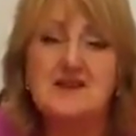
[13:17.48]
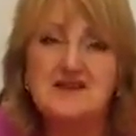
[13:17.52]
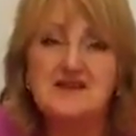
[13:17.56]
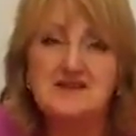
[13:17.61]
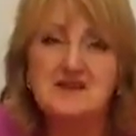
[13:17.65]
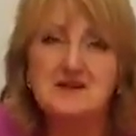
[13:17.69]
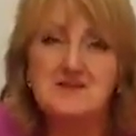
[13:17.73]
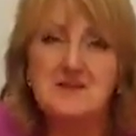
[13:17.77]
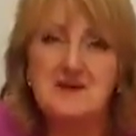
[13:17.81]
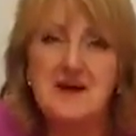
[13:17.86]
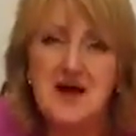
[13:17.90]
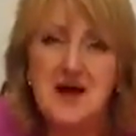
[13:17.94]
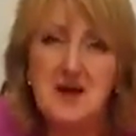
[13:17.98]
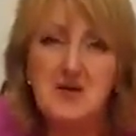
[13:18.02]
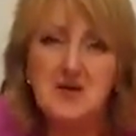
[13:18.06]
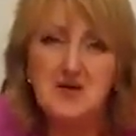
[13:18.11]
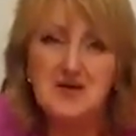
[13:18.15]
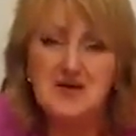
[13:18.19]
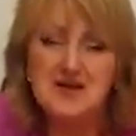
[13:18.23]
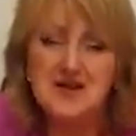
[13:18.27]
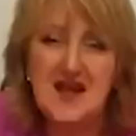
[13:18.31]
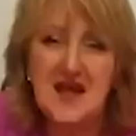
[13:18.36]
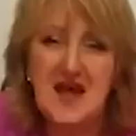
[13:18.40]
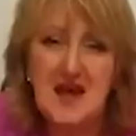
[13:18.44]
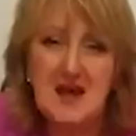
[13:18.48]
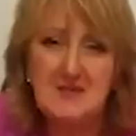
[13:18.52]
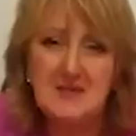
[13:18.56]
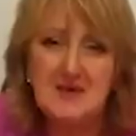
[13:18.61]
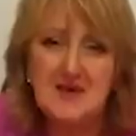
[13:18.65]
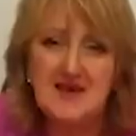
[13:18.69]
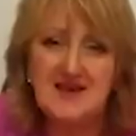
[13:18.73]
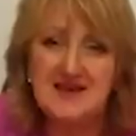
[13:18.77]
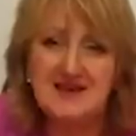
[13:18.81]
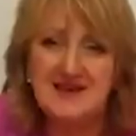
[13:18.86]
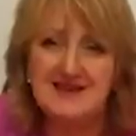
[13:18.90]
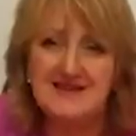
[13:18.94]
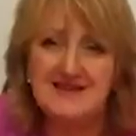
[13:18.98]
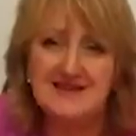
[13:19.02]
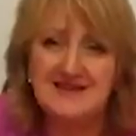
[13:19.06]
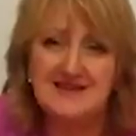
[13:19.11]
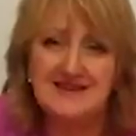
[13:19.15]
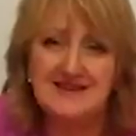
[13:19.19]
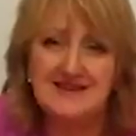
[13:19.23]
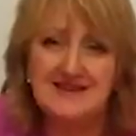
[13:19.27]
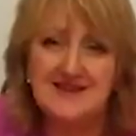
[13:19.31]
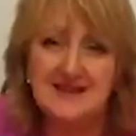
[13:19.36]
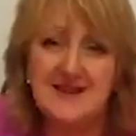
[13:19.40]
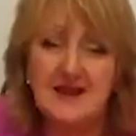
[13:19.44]
And Mr. Bear was
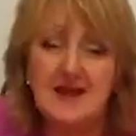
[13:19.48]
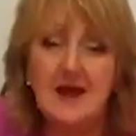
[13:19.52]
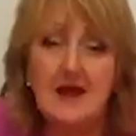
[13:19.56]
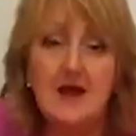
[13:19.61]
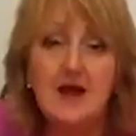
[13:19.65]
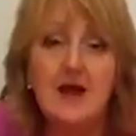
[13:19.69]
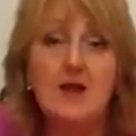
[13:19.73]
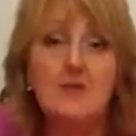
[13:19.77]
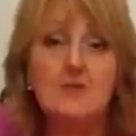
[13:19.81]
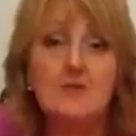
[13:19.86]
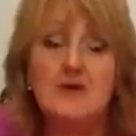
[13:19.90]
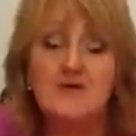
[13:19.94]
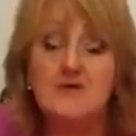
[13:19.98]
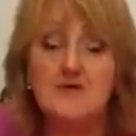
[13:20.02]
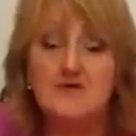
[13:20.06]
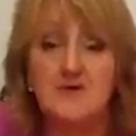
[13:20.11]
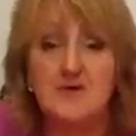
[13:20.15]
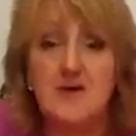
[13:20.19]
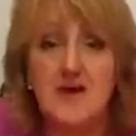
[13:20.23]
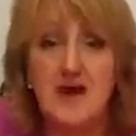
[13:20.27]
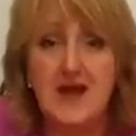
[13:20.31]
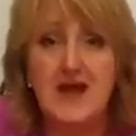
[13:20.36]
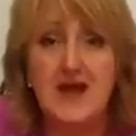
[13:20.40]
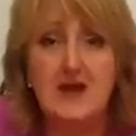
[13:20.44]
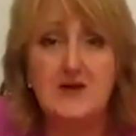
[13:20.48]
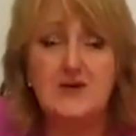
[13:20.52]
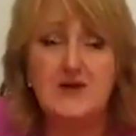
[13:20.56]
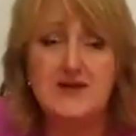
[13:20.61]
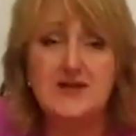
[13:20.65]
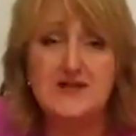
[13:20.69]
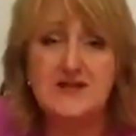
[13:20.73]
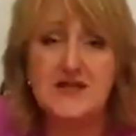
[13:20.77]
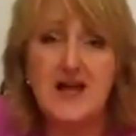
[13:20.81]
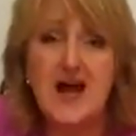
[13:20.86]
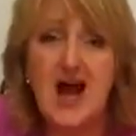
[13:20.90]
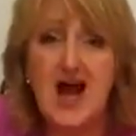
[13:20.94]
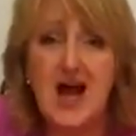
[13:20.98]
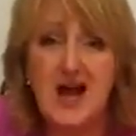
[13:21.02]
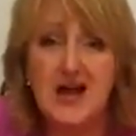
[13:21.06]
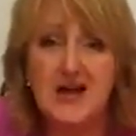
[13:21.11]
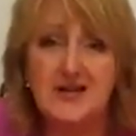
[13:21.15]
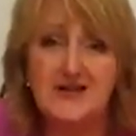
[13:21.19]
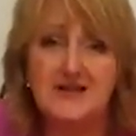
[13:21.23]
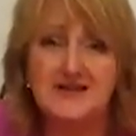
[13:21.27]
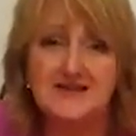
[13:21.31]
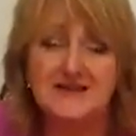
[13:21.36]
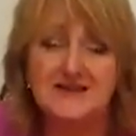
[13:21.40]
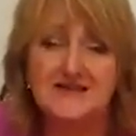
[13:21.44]
happy, but very
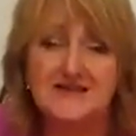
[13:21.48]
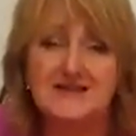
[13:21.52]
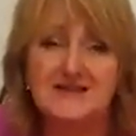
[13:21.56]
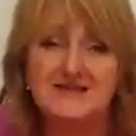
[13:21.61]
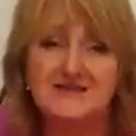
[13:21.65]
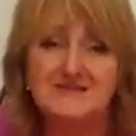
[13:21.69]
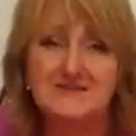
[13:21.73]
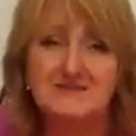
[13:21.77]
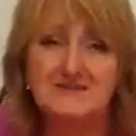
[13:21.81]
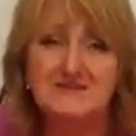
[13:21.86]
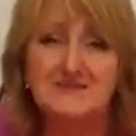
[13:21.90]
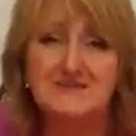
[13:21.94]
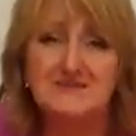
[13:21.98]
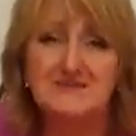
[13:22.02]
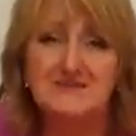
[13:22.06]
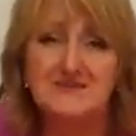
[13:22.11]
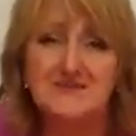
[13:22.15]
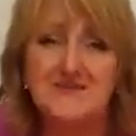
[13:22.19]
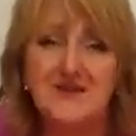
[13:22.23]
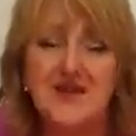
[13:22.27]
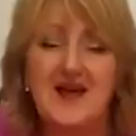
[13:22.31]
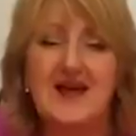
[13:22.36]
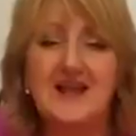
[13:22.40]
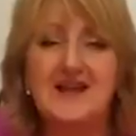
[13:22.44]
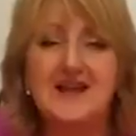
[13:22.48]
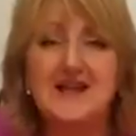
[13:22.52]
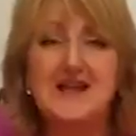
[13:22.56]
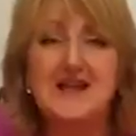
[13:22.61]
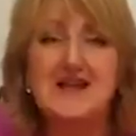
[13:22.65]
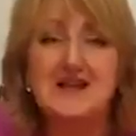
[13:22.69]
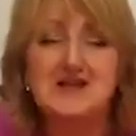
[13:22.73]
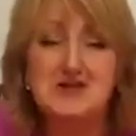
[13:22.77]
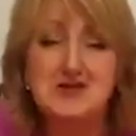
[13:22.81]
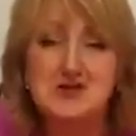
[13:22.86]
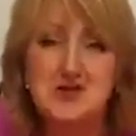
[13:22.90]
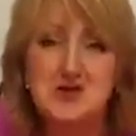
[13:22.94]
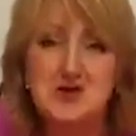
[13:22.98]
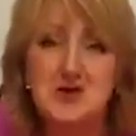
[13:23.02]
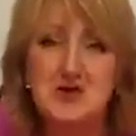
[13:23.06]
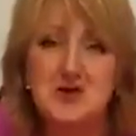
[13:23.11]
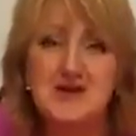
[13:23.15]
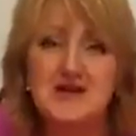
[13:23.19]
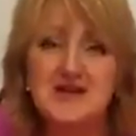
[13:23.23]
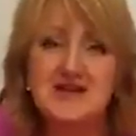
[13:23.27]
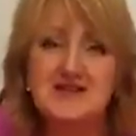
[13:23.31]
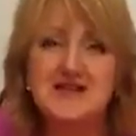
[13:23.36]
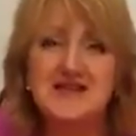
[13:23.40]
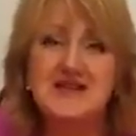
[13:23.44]
tired, and he
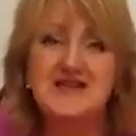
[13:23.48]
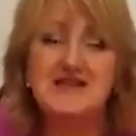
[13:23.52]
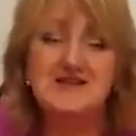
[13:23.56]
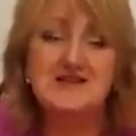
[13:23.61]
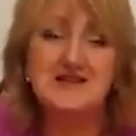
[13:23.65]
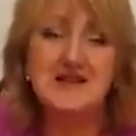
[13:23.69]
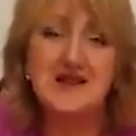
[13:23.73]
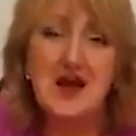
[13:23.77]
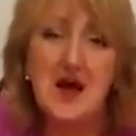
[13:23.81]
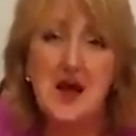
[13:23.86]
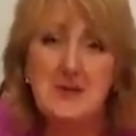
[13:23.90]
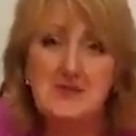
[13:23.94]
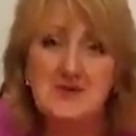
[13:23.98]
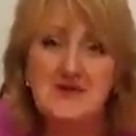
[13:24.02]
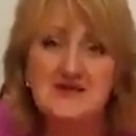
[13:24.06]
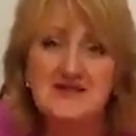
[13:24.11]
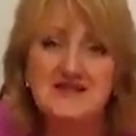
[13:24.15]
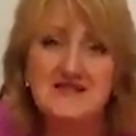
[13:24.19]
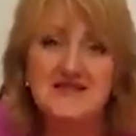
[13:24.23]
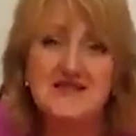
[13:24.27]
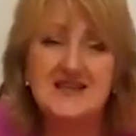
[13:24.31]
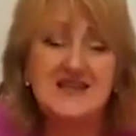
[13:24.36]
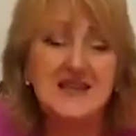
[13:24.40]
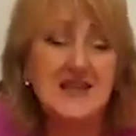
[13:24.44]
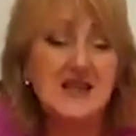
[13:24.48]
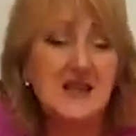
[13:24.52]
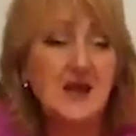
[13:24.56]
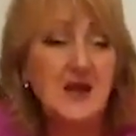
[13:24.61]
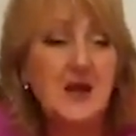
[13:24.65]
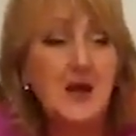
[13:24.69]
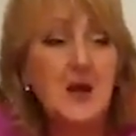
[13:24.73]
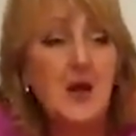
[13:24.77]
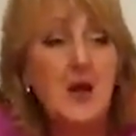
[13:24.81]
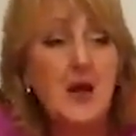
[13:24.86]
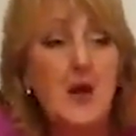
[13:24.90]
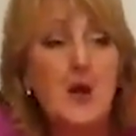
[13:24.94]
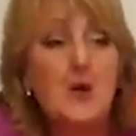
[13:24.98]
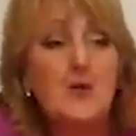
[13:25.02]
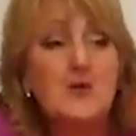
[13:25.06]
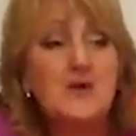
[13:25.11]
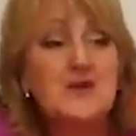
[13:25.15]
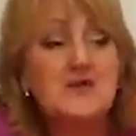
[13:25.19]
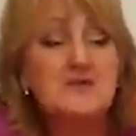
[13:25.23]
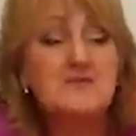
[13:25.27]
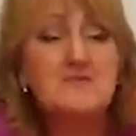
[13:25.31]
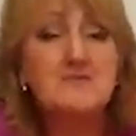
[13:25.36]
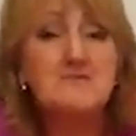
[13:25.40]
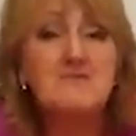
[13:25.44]
enjoyed his cup of tea
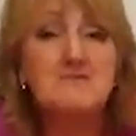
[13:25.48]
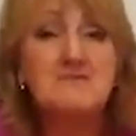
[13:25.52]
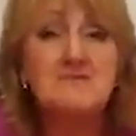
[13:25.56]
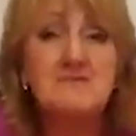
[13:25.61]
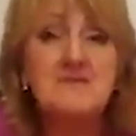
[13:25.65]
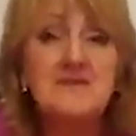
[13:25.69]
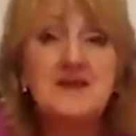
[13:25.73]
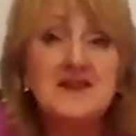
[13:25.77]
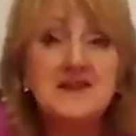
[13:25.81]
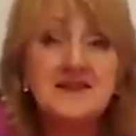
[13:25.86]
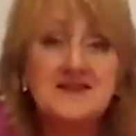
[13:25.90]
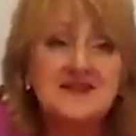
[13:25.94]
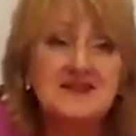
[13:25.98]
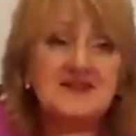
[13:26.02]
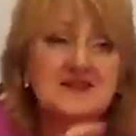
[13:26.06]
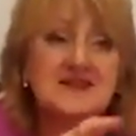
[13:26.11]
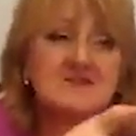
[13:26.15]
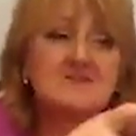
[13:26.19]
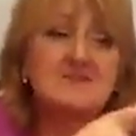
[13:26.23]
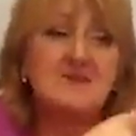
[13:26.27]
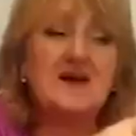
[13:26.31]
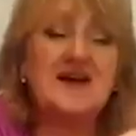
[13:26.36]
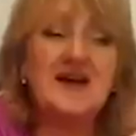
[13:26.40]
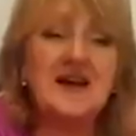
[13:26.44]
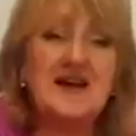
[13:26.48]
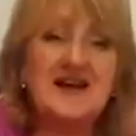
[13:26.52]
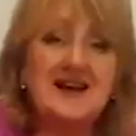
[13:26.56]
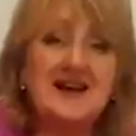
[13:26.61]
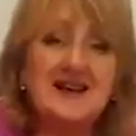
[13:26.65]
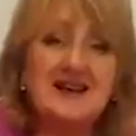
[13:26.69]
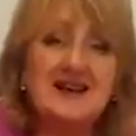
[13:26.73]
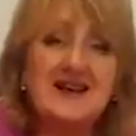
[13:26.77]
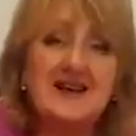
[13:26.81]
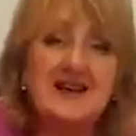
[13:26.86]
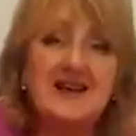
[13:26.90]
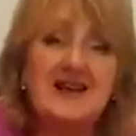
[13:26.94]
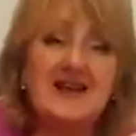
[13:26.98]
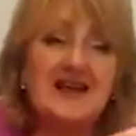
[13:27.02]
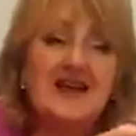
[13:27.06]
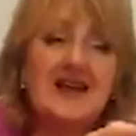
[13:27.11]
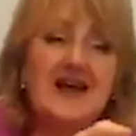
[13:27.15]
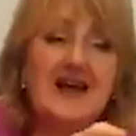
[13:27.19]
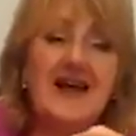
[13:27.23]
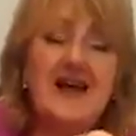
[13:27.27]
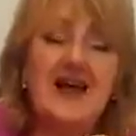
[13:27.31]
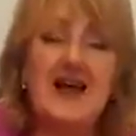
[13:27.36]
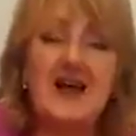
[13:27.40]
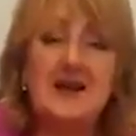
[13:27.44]
with Mrs. Bear
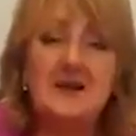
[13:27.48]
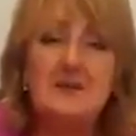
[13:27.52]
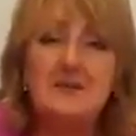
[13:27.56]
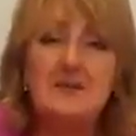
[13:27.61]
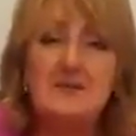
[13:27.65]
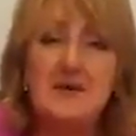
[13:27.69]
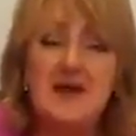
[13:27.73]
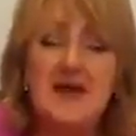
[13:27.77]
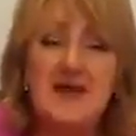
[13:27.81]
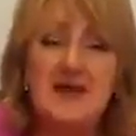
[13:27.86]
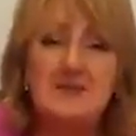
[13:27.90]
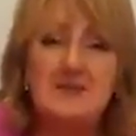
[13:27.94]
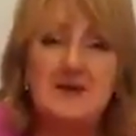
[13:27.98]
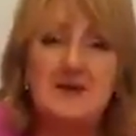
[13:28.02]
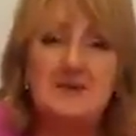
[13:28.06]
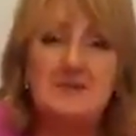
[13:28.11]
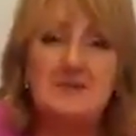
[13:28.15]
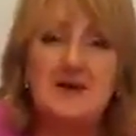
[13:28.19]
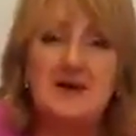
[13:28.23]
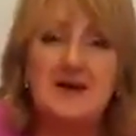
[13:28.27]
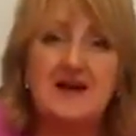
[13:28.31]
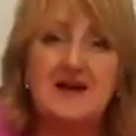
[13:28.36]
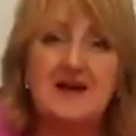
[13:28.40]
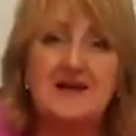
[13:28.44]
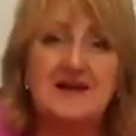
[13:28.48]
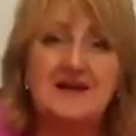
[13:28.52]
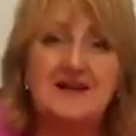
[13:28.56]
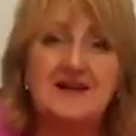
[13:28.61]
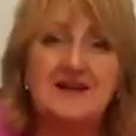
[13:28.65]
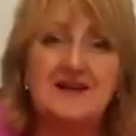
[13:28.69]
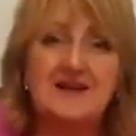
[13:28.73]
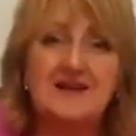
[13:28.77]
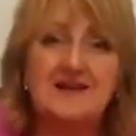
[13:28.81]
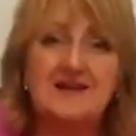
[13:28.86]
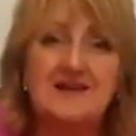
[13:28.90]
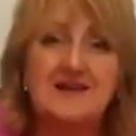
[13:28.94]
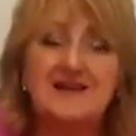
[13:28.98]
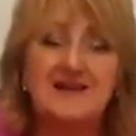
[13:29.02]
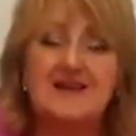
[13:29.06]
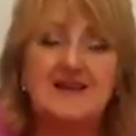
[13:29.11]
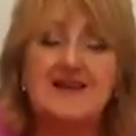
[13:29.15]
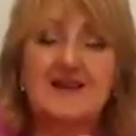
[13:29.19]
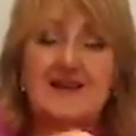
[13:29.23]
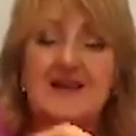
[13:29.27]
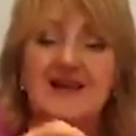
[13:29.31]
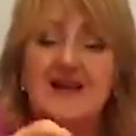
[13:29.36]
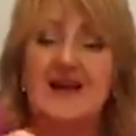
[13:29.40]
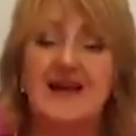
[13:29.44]
and Baby Bear,
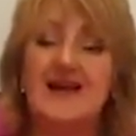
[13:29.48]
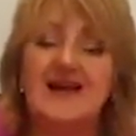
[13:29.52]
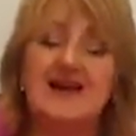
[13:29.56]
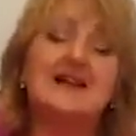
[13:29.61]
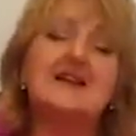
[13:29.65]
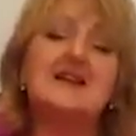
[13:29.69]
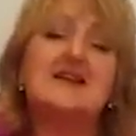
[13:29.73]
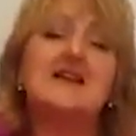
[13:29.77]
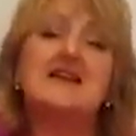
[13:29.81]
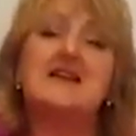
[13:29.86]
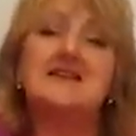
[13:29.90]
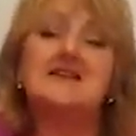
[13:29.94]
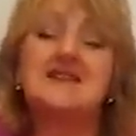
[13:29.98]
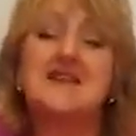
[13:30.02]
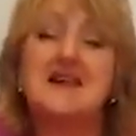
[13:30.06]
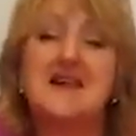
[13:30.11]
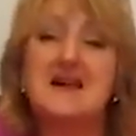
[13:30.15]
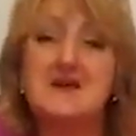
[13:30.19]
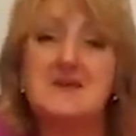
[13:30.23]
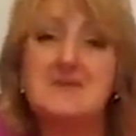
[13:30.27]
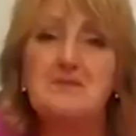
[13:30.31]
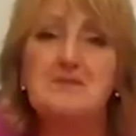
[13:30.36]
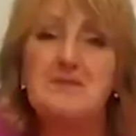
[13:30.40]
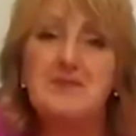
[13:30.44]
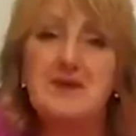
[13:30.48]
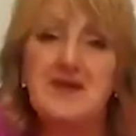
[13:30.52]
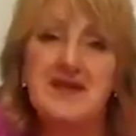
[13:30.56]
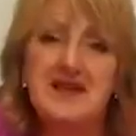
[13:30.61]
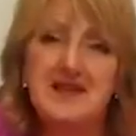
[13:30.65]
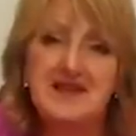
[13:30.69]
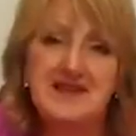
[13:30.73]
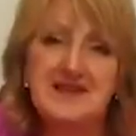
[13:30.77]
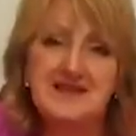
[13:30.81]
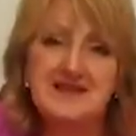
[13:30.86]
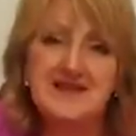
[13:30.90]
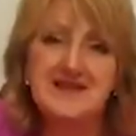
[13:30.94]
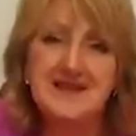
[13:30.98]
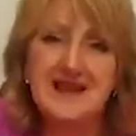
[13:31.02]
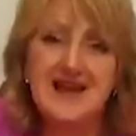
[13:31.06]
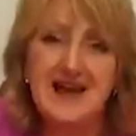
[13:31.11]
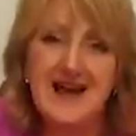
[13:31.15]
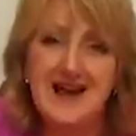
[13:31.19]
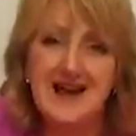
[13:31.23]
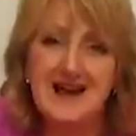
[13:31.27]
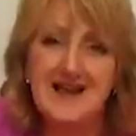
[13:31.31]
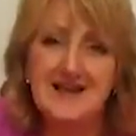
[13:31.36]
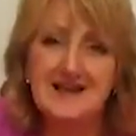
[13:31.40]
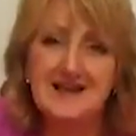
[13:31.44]
and he said,
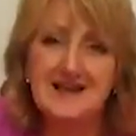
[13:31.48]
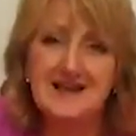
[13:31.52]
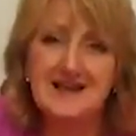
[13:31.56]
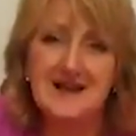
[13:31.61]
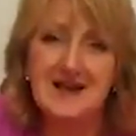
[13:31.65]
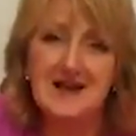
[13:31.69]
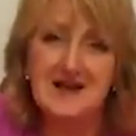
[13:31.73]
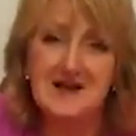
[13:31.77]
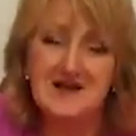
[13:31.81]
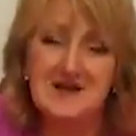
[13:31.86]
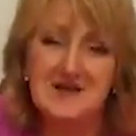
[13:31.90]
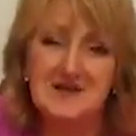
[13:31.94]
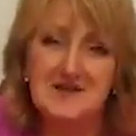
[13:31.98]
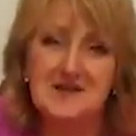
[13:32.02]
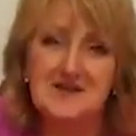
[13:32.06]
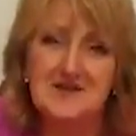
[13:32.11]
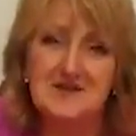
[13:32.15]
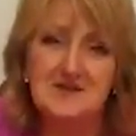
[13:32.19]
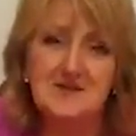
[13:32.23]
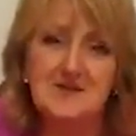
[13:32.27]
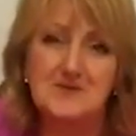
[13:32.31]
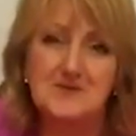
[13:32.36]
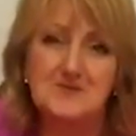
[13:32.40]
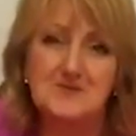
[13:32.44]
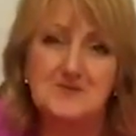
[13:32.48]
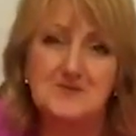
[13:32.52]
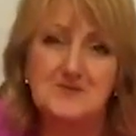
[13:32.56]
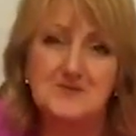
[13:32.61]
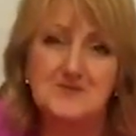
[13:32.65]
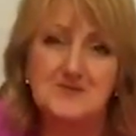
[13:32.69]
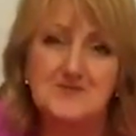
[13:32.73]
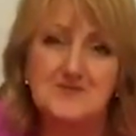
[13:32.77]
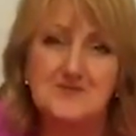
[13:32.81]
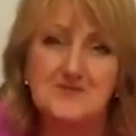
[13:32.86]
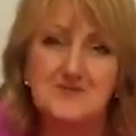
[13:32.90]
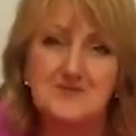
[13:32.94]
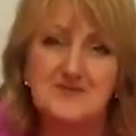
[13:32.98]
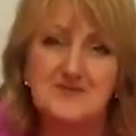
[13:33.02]
"Peace at last."